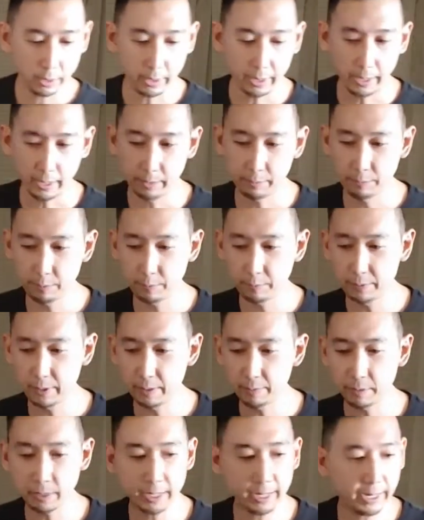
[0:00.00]
And if you've
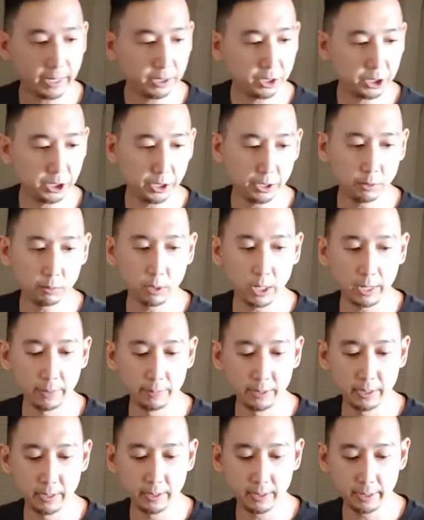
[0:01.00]
never had Shin
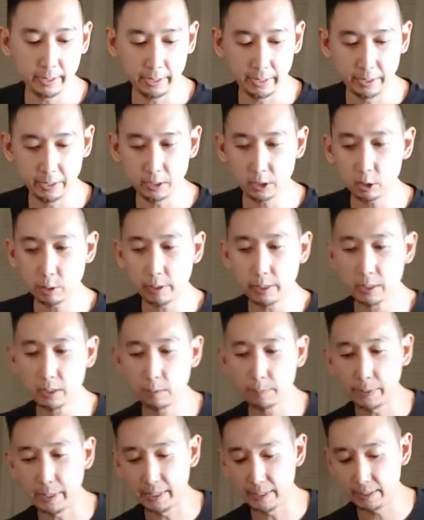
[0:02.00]
ramen, it is quite
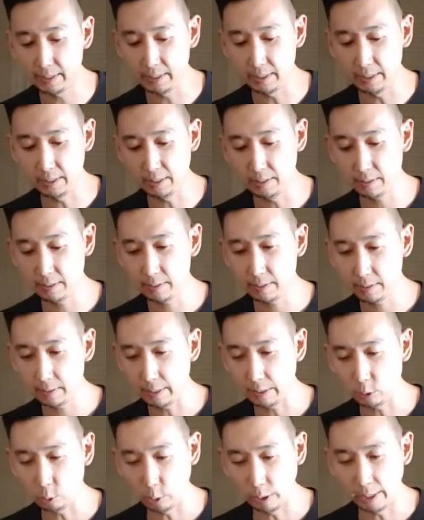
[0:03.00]
spicy.
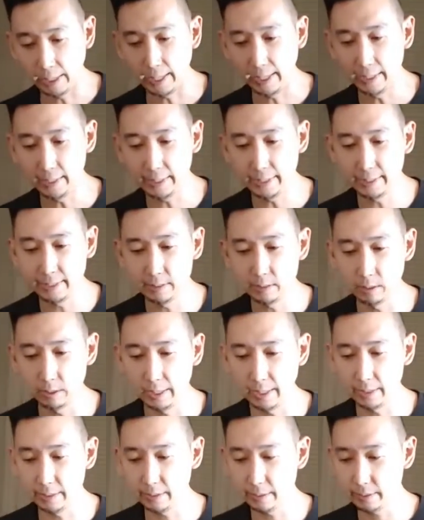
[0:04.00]
That's why I like it a
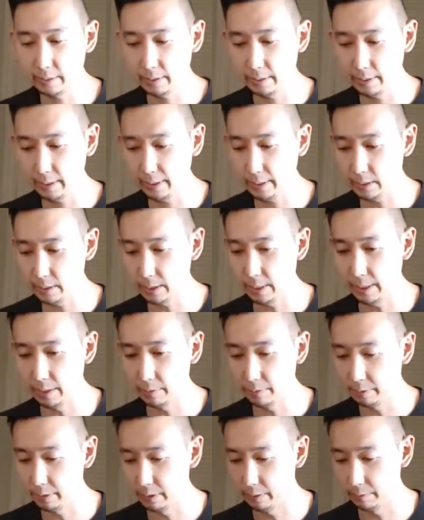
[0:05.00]
lot. It has a lot
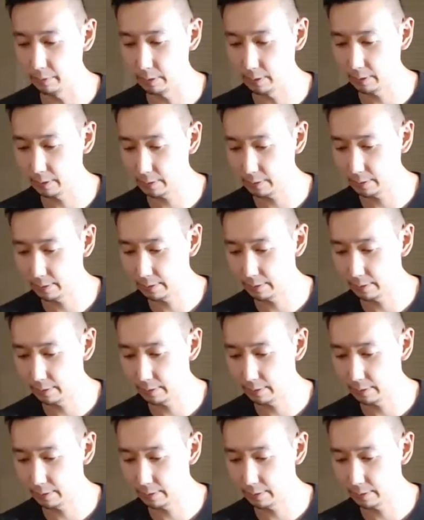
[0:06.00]
of flavor.